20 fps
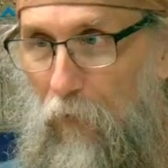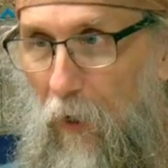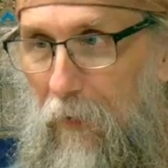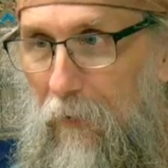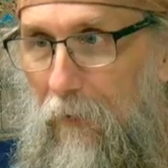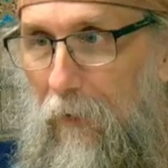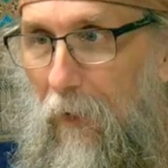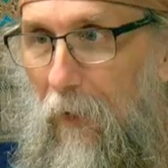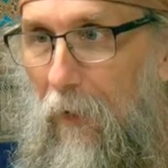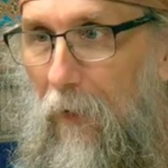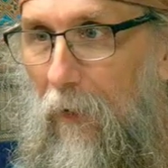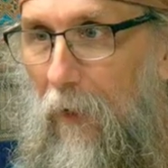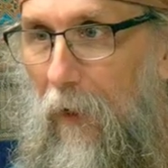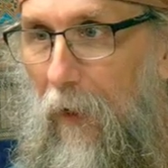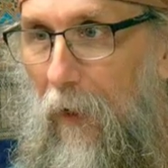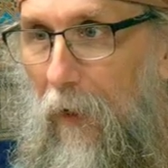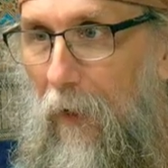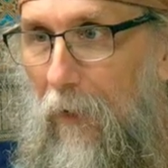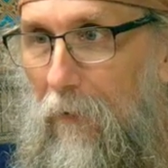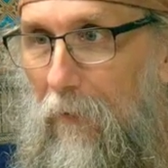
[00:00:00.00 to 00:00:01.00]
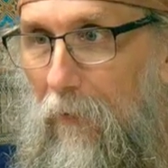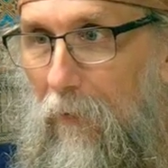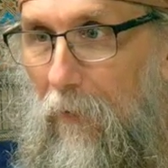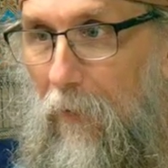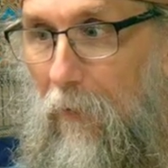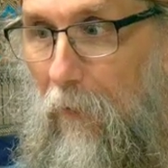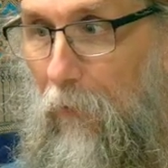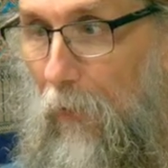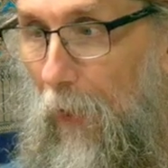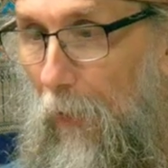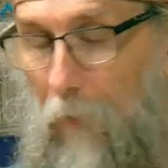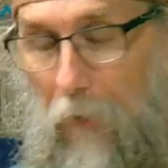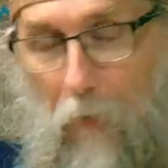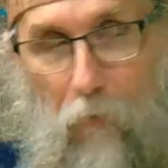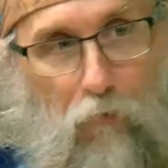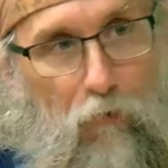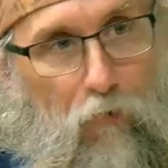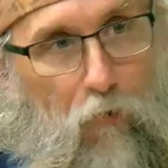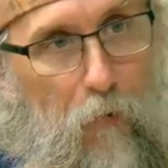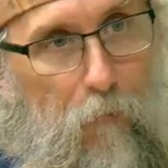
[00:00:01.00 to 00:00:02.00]
it, and there he
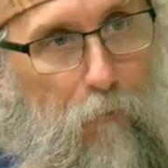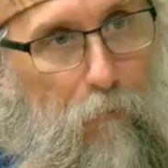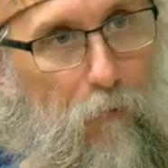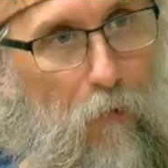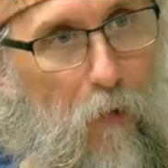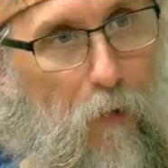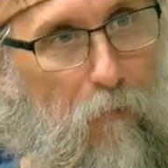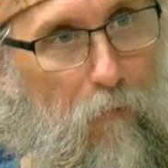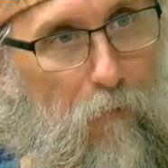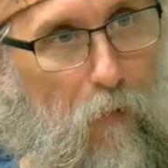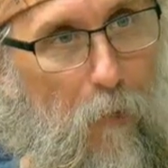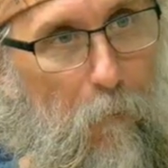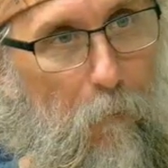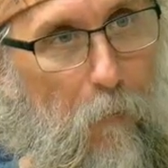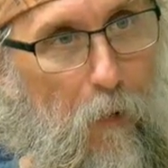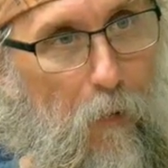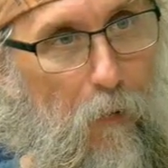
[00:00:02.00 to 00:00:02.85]
stood in front of them.